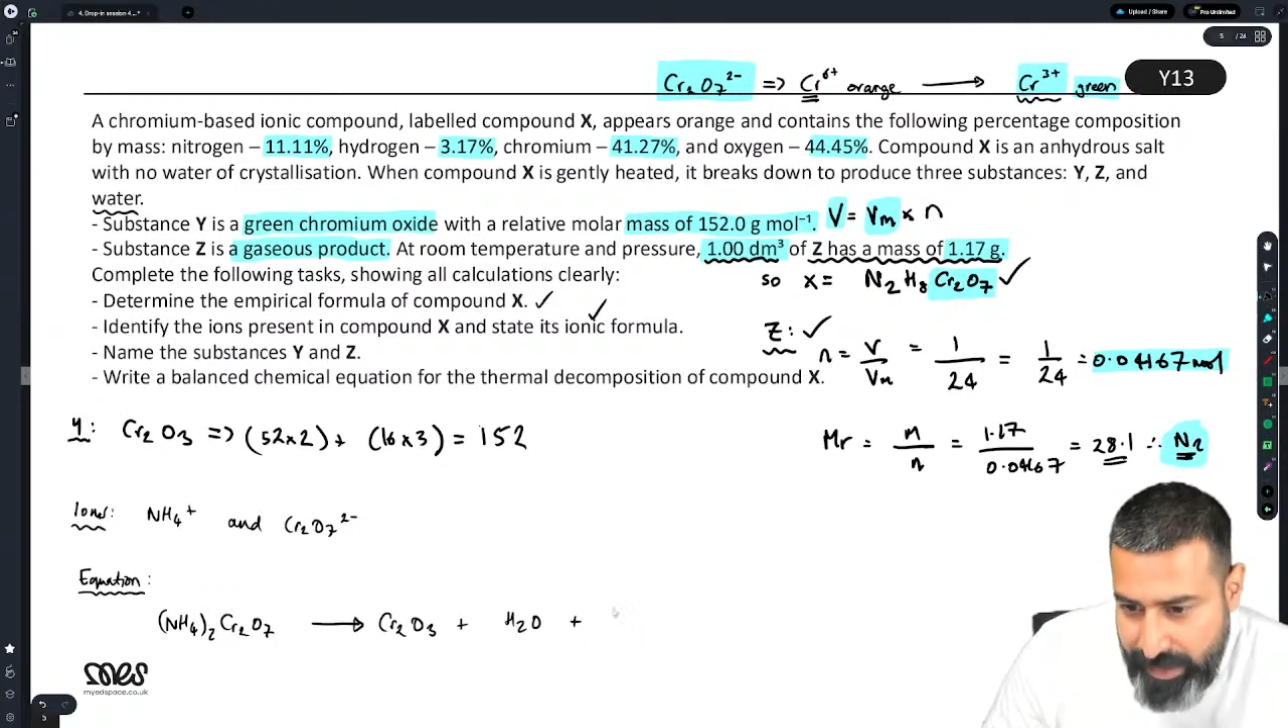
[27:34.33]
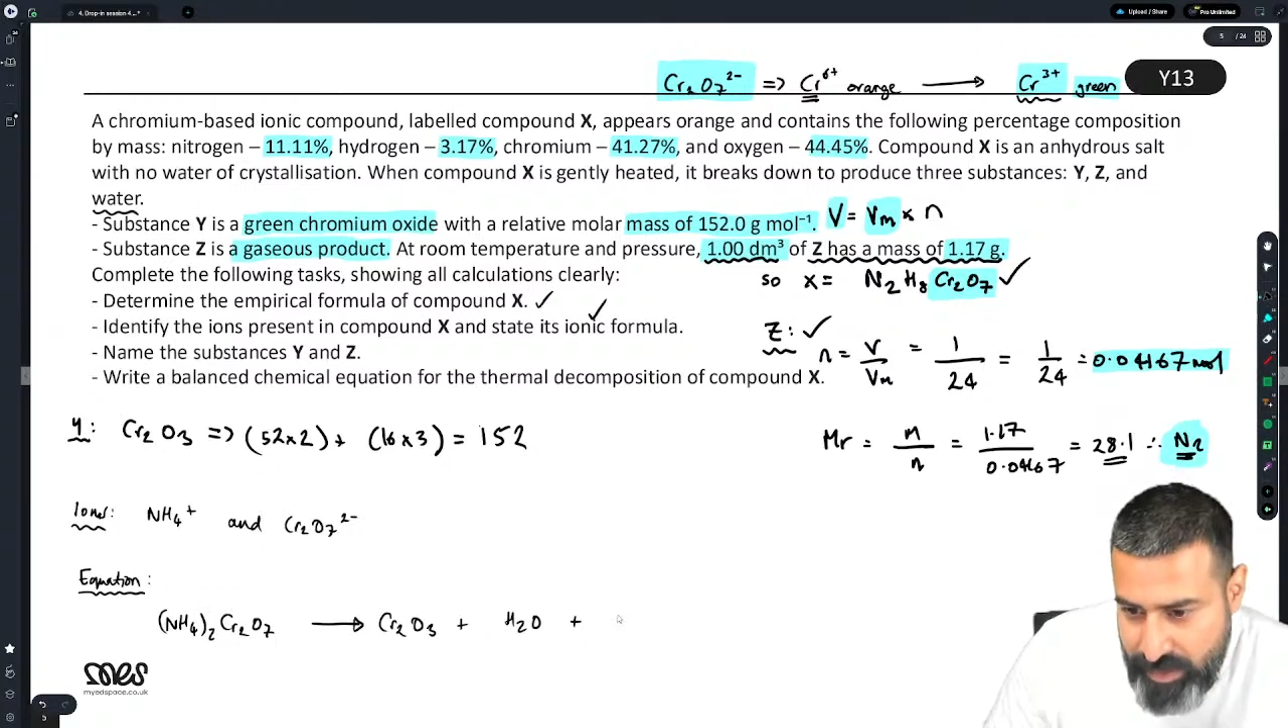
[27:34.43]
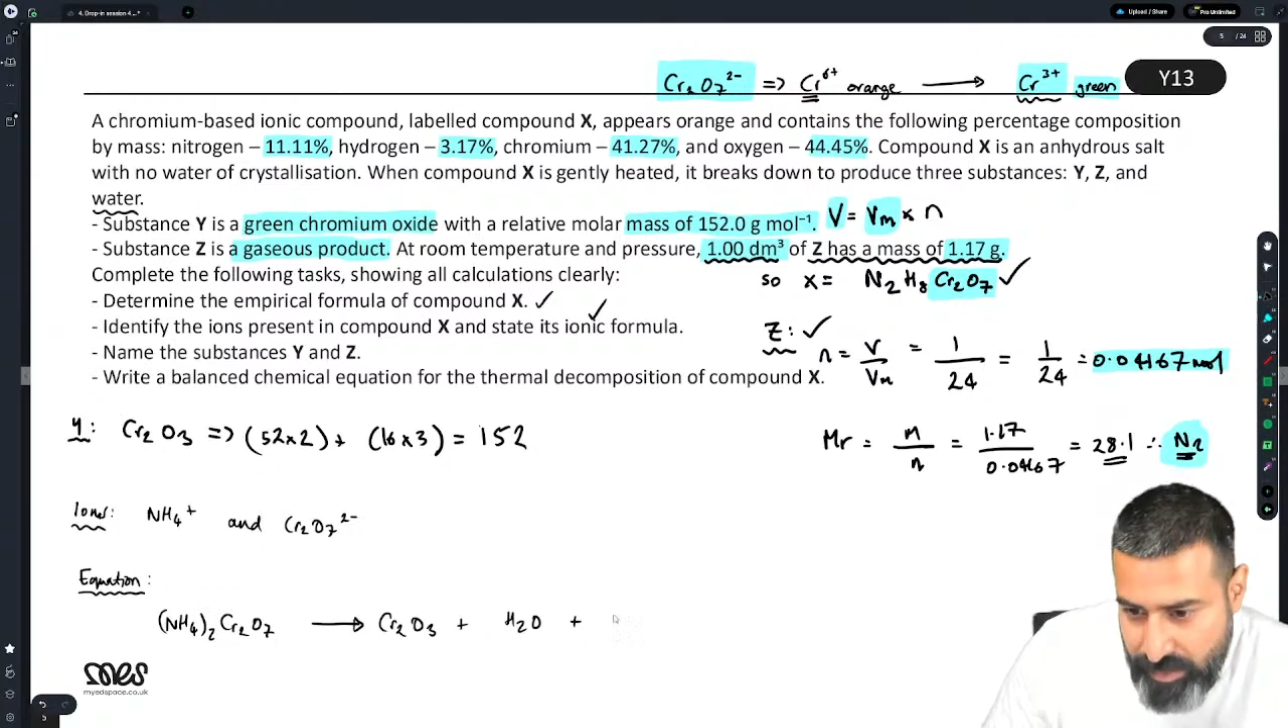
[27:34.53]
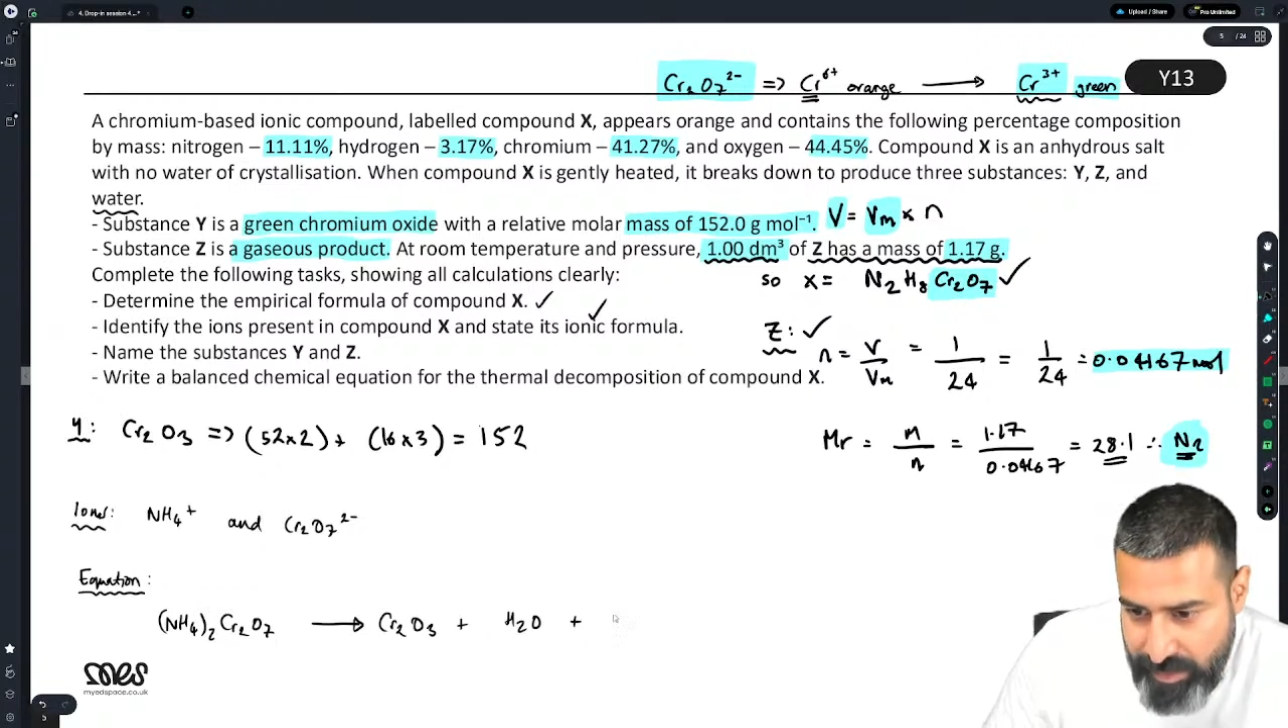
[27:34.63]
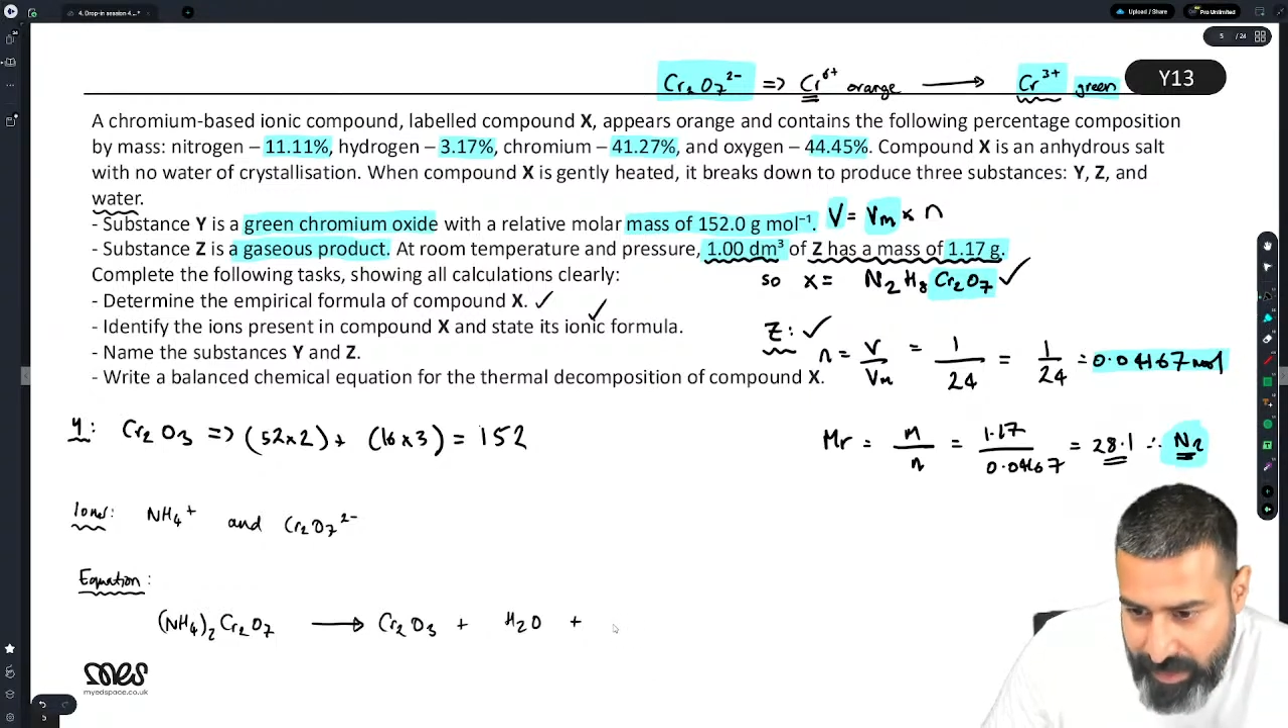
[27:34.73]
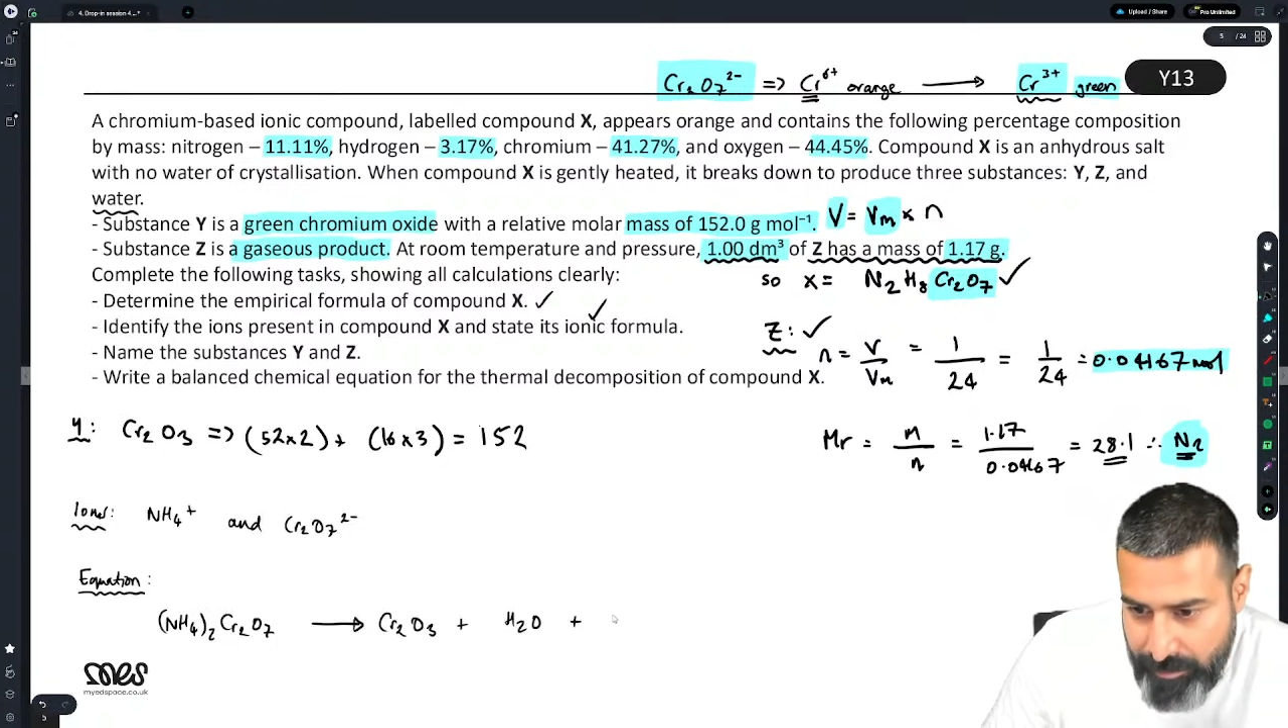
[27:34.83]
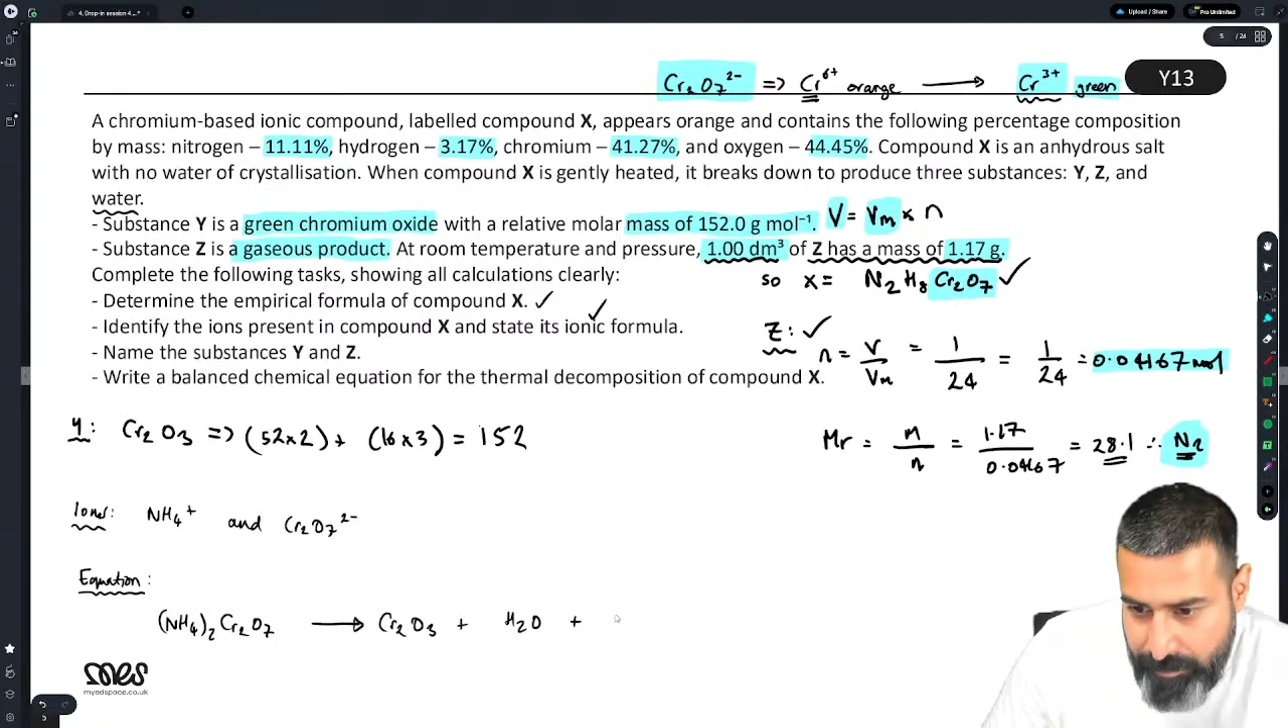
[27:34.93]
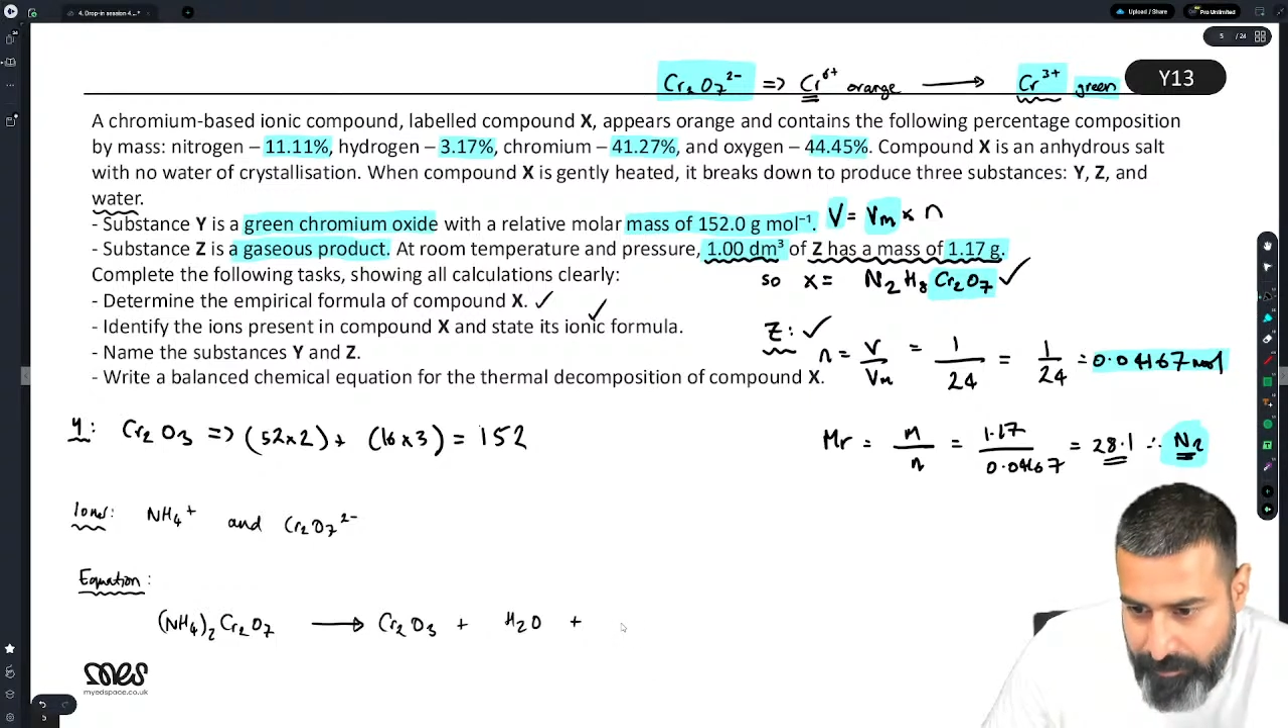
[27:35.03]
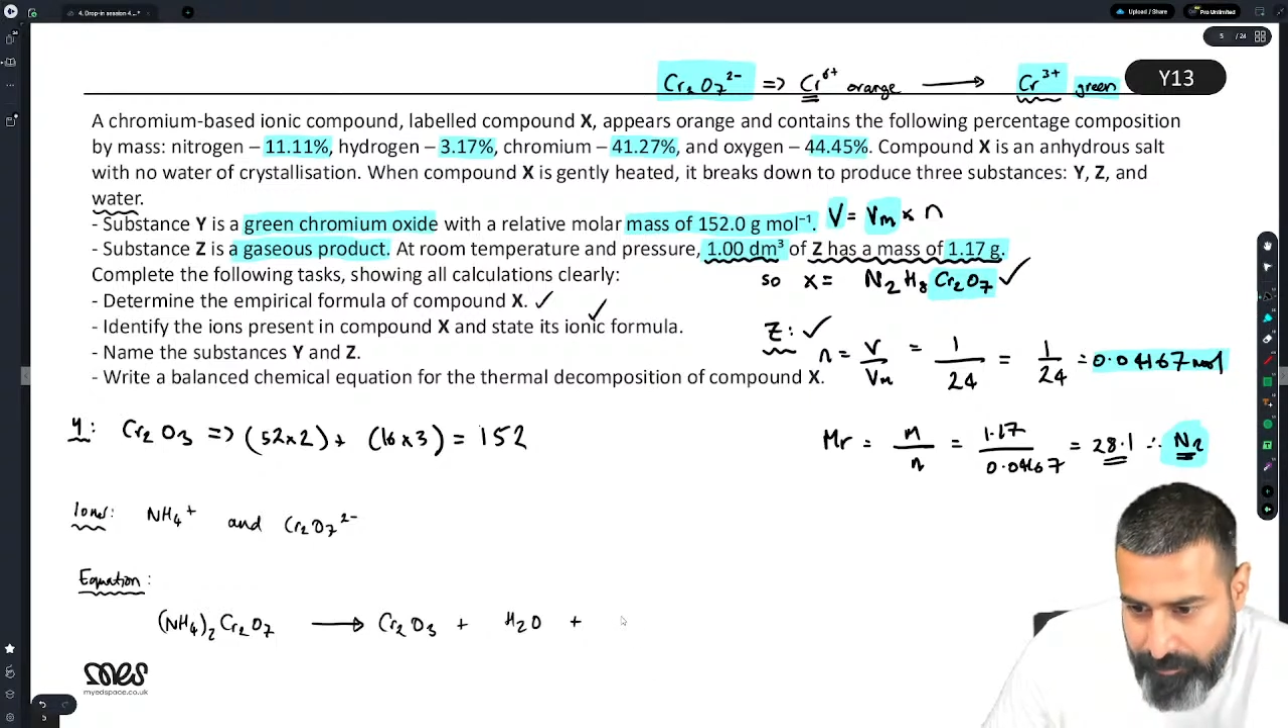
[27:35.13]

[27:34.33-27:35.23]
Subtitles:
N2 down.